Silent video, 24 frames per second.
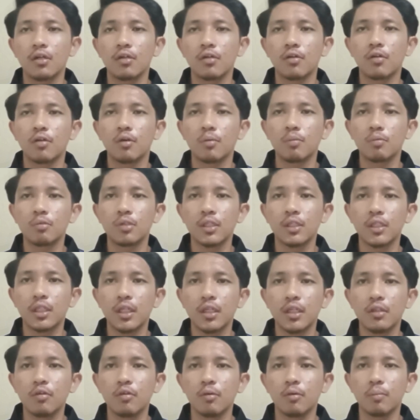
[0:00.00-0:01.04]

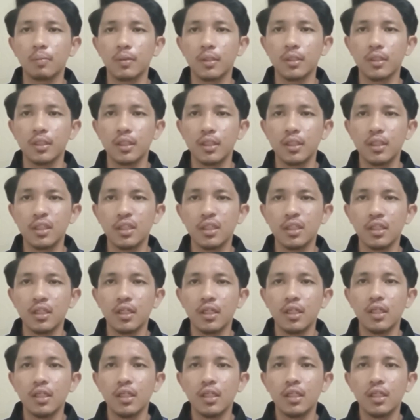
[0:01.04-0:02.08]
communicate openly.
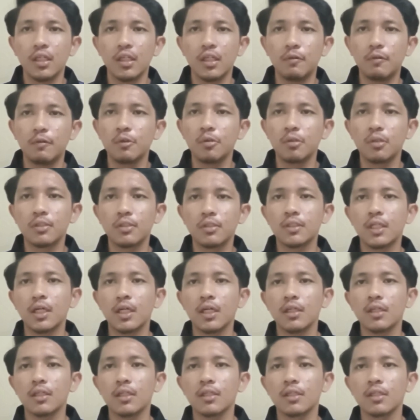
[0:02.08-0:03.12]
If you are
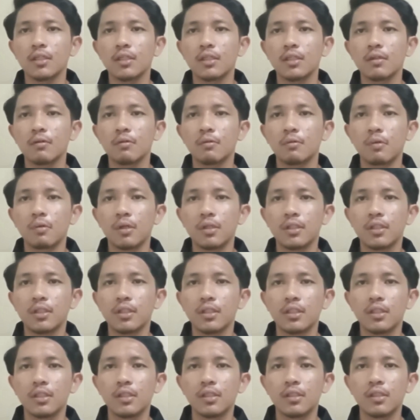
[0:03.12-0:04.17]
stuck with
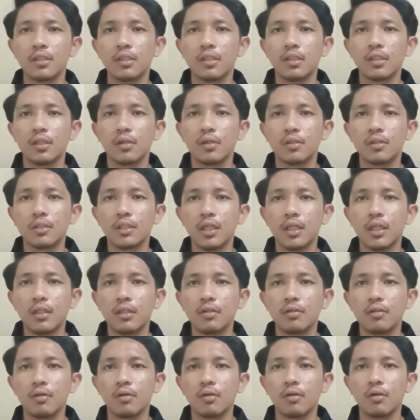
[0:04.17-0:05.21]
the
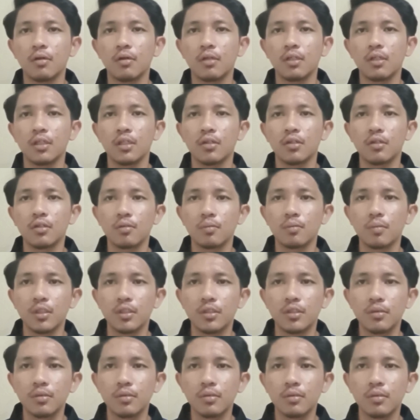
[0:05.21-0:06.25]
content or a group
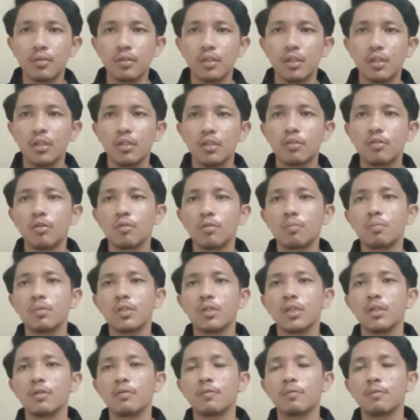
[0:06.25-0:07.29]
issue, don't
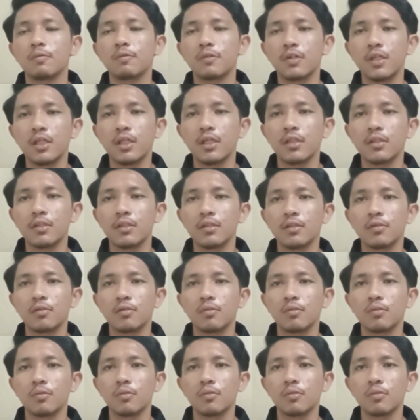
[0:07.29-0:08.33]
be afraid
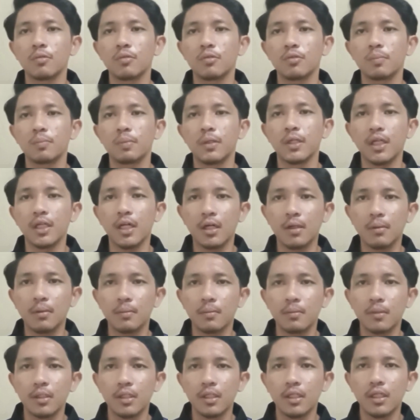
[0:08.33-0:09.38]
to speak up.
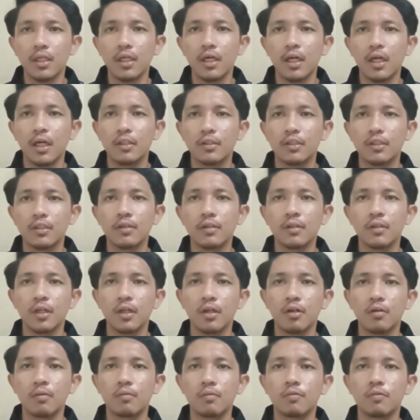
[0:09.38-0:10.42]
Asking
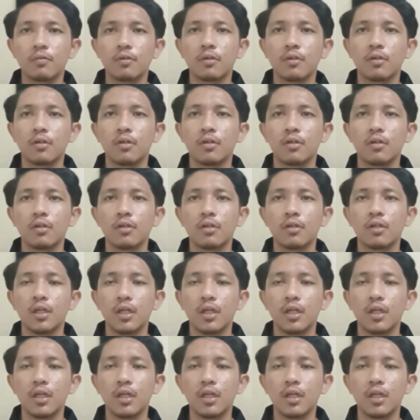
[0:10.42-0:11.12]
help for